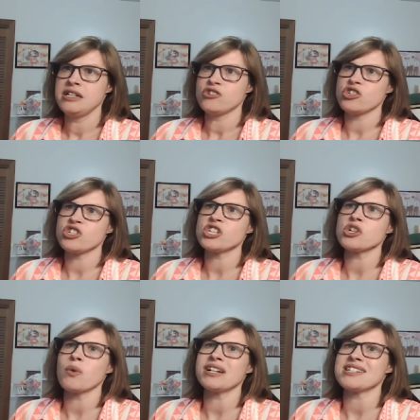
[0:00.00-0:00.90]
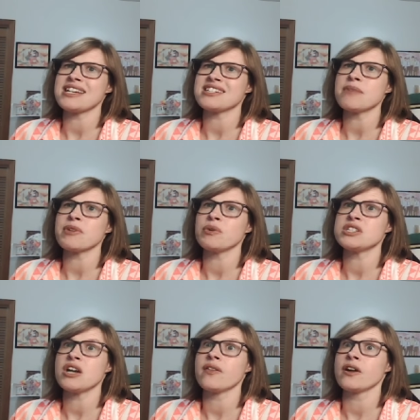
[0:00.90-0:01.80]
Shin Shingqiu wanted to say something when
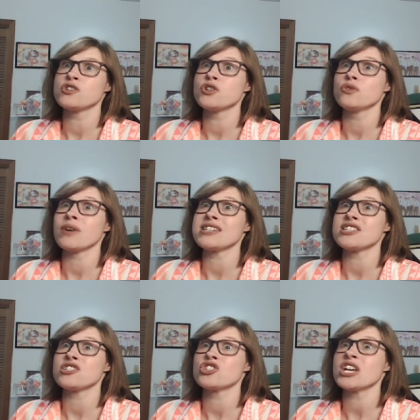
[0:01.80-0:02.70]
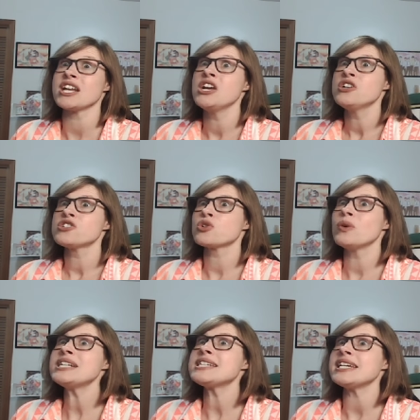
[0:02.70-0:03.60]
Tianlong Jun raised his chin,
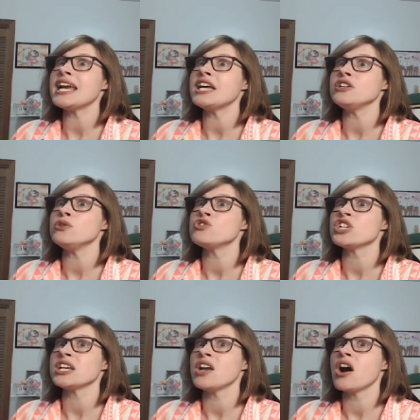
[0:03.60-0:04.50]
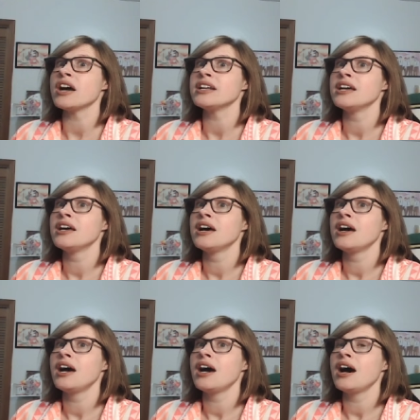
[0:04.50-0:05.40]
squinting at Yu Qingyan.
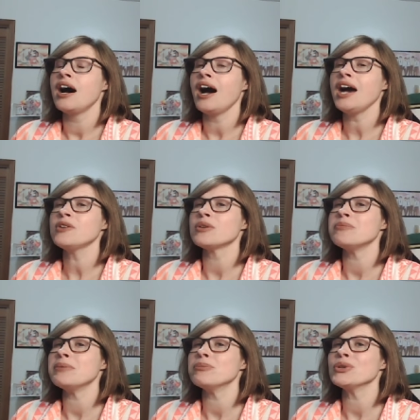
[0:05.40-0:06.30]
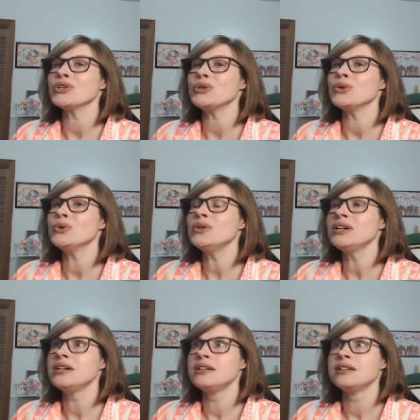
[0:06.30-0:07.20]
I remember you.
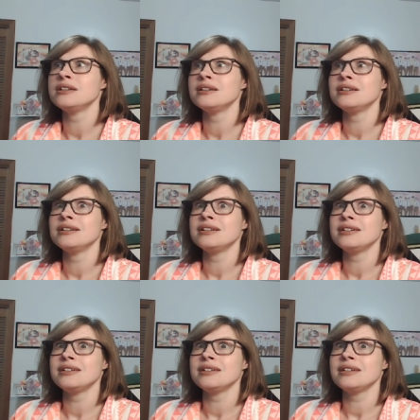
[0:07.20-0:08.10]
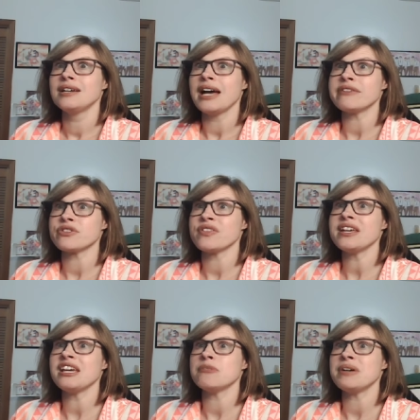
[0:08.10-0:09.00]
After
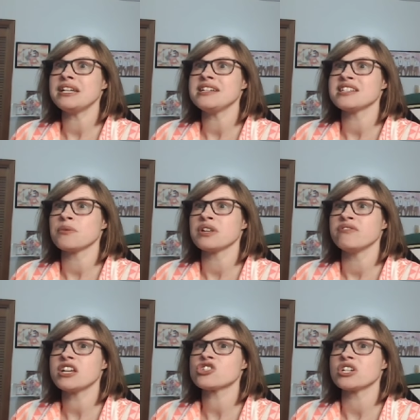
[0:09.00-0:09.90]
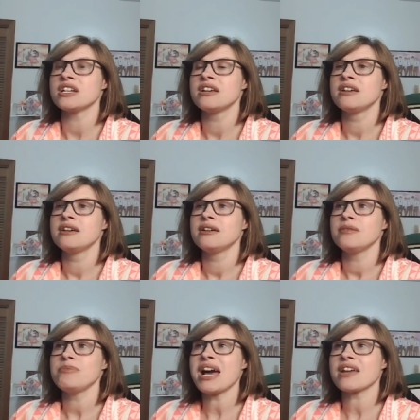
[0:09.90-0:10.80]
thinking a bit, he said with conviction,
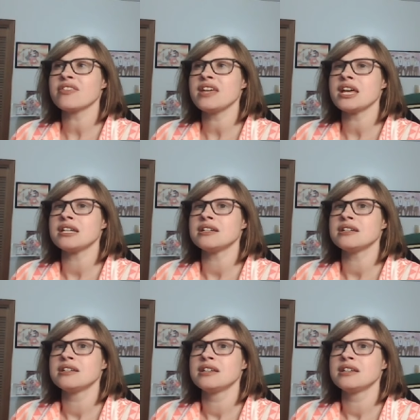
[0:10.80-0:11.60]
Back then,